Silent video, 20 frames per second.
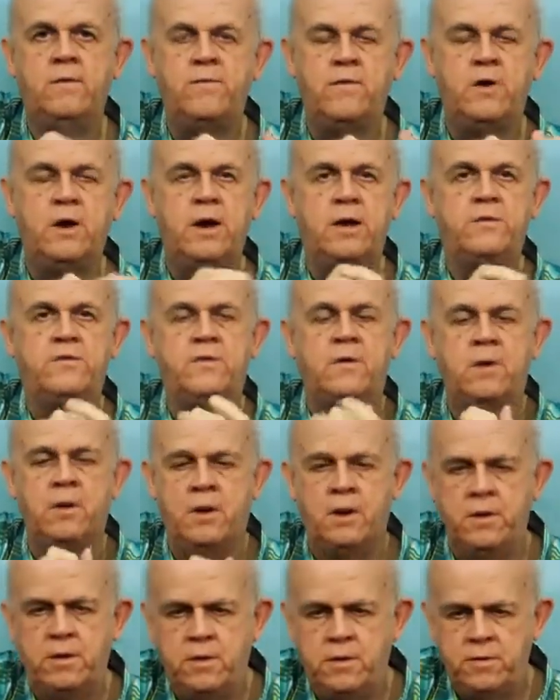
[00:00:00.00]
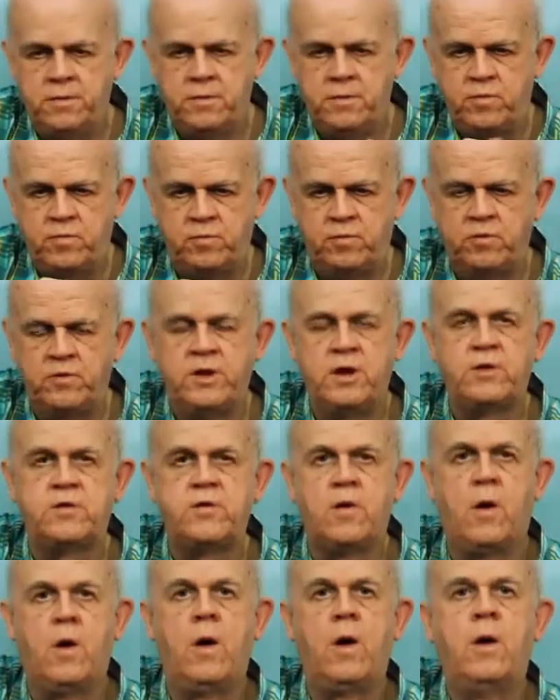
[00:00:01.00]
friends,
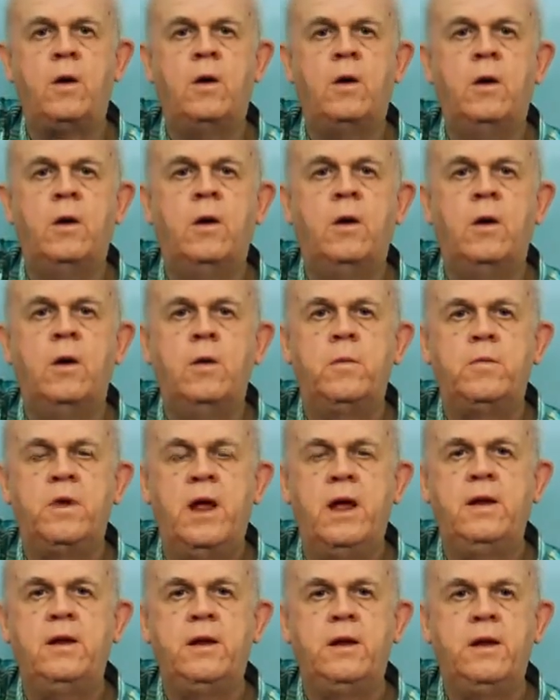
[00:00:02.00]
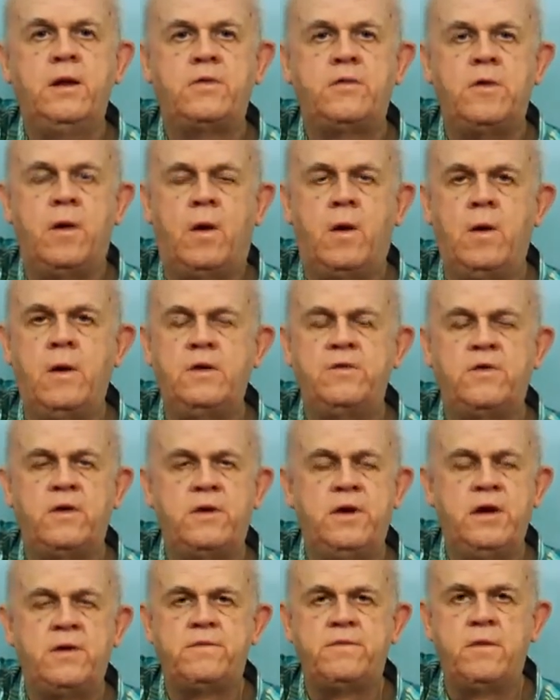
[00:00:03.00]
guitar, playing the guitar is a
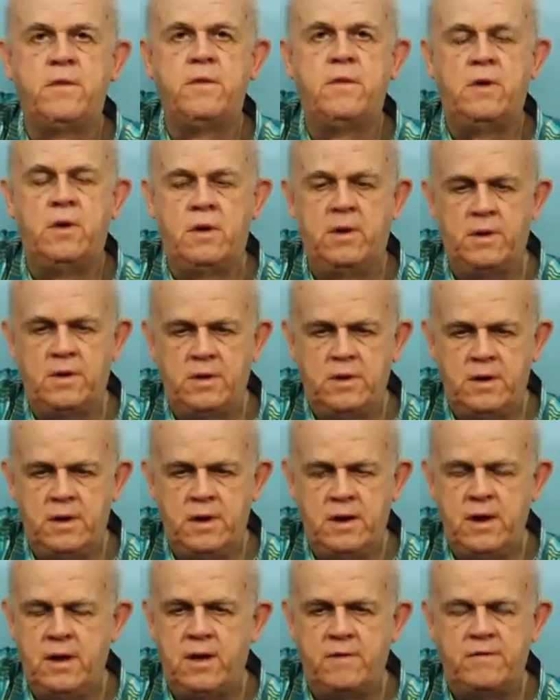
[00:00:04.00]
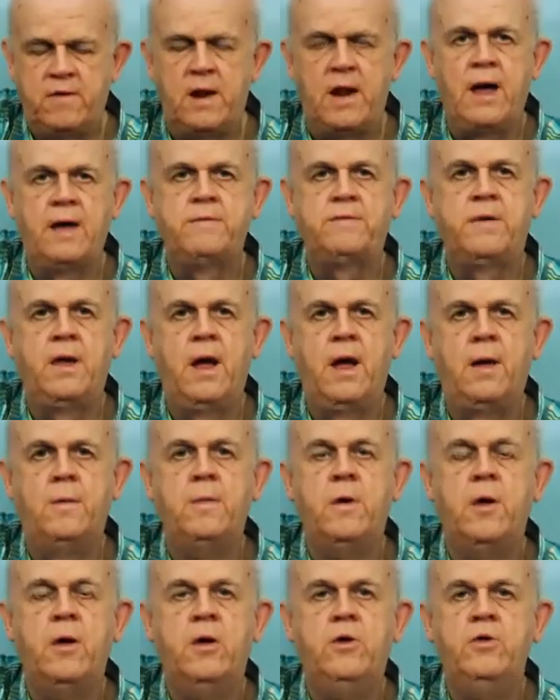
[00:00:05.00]
gift of a lifetime.
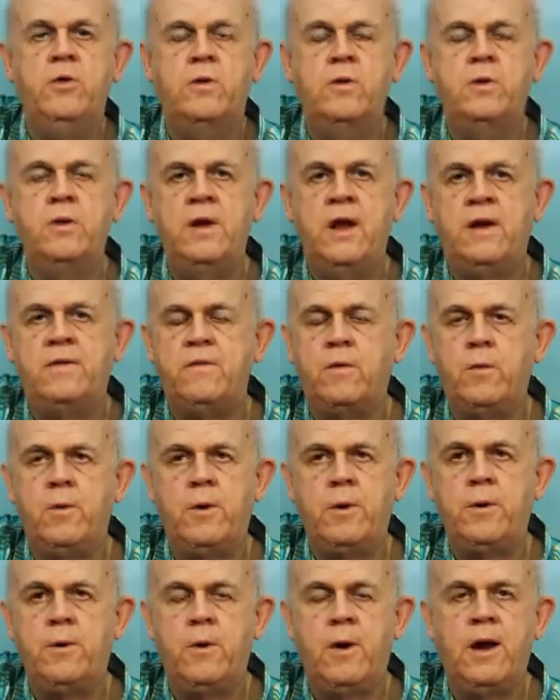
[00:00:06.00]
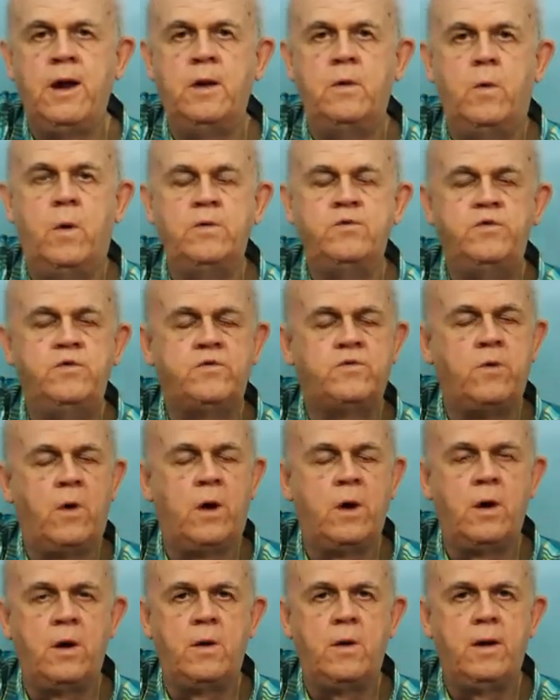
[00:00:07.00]
You'll never regret it once you
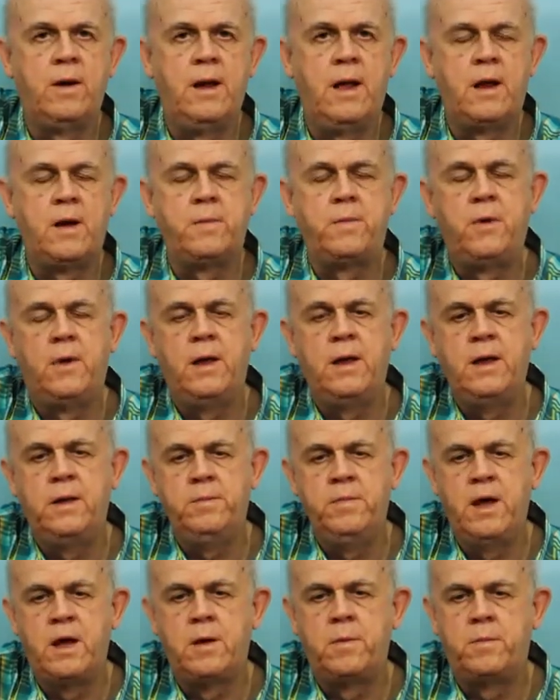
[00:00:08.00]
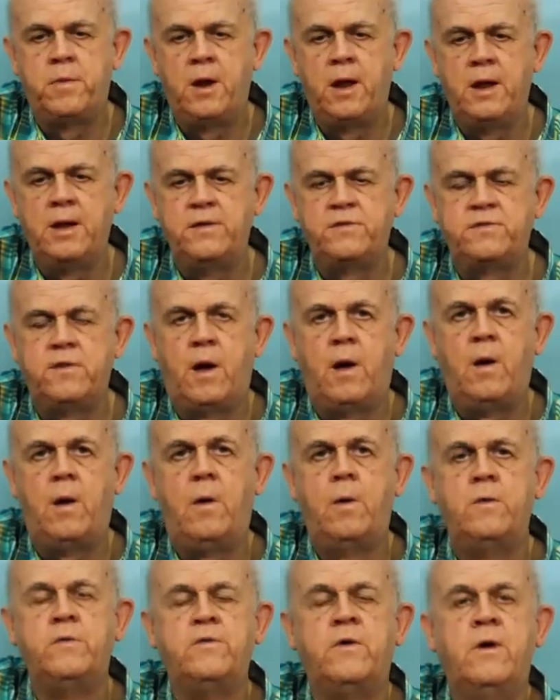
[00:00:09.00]
start learning how to play and be able to play
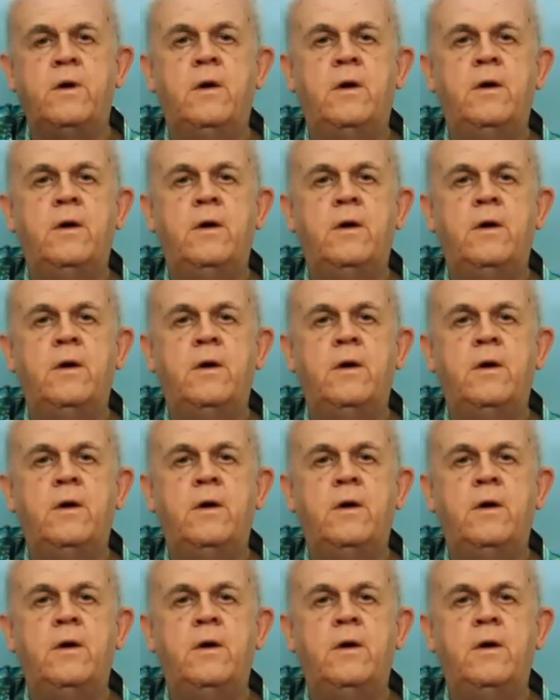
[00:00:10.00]
songs.